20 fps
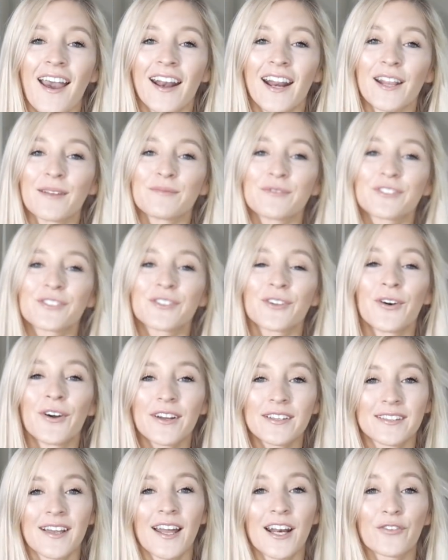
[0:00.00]
and I am so
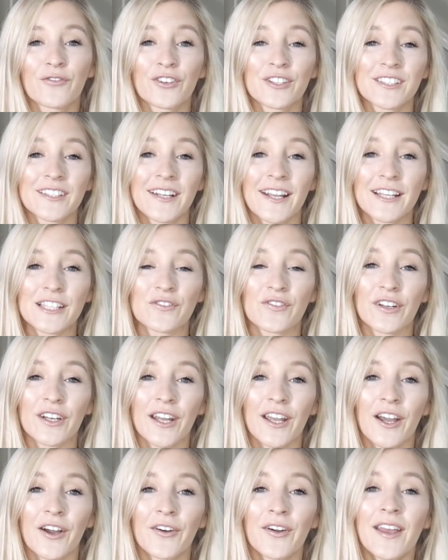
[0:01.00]
excited for today's
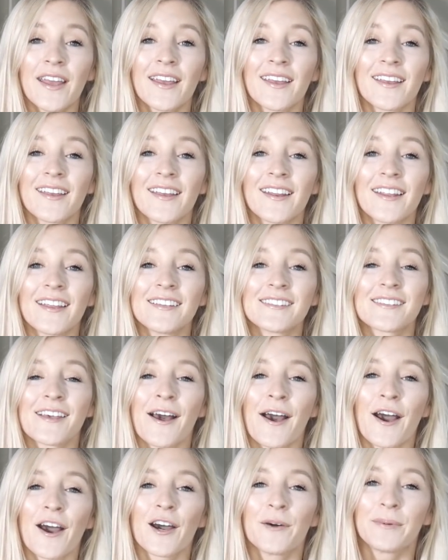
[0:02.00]
video. It is
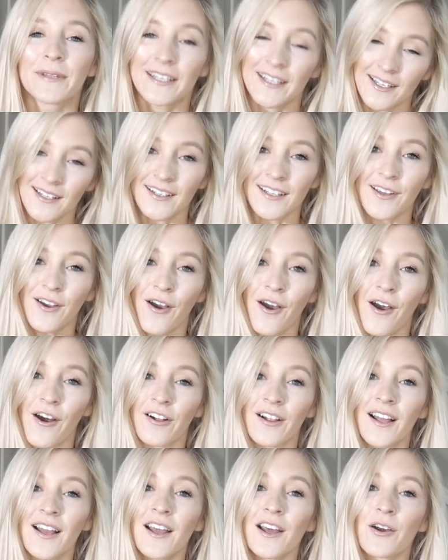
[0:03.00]
a bikini
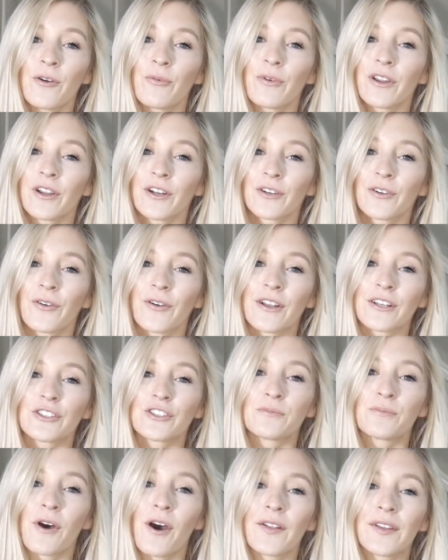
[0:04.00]
haul. We are going
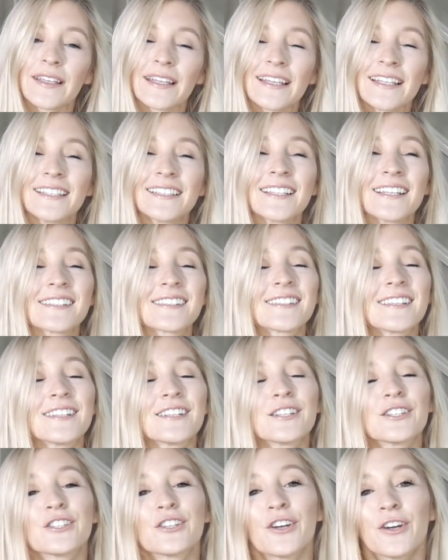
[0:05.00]
to Bali in less
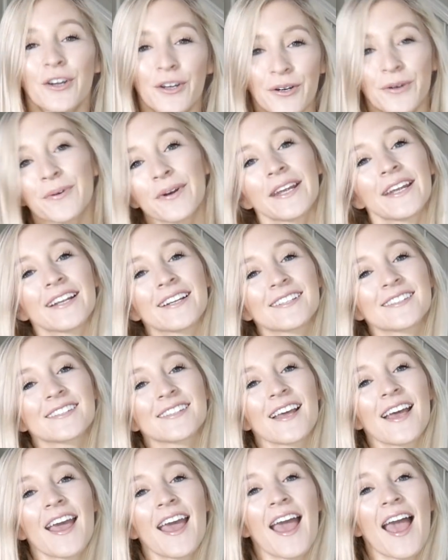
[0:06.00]
than two weeks,
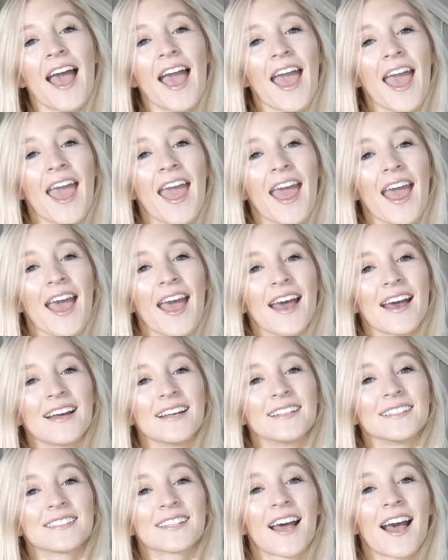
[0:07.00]

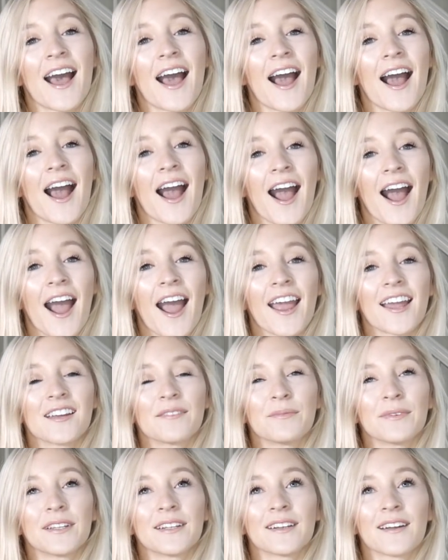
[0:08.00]
and I
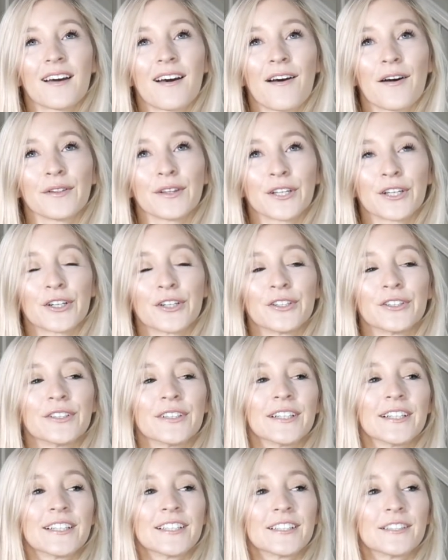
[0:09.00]
have been a
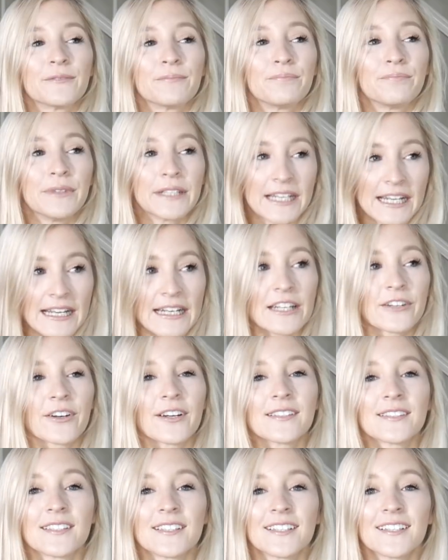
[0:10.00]
little bikini
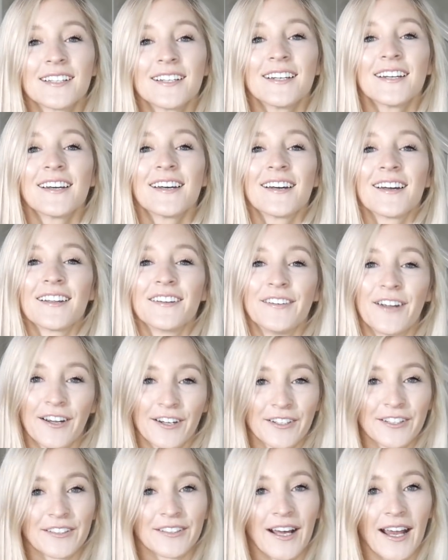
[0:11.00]
crazy, not
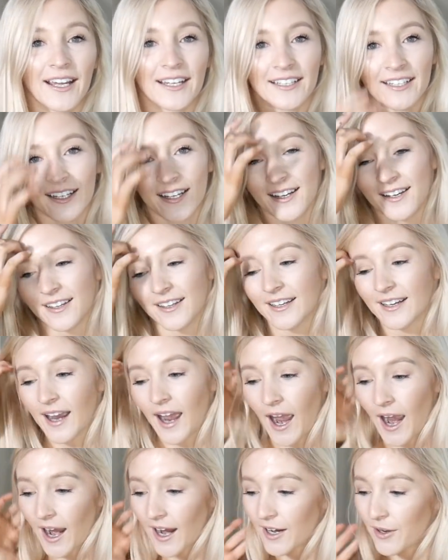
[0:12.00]
gonna lie. Like,
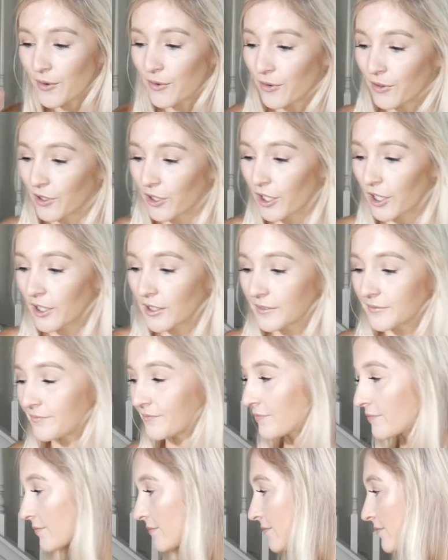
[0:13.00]
I ordered
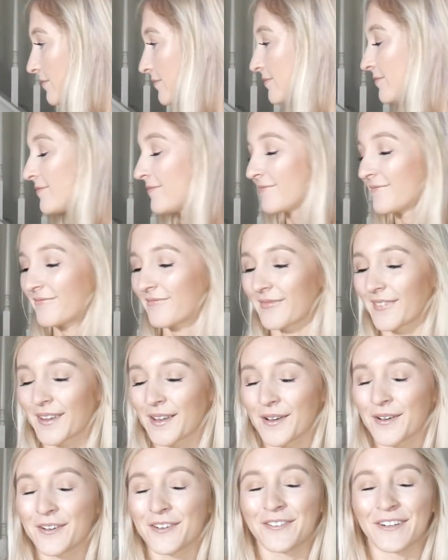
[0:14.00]

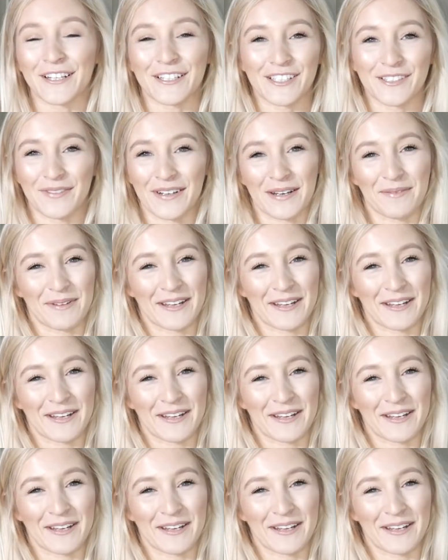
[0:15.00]
way too many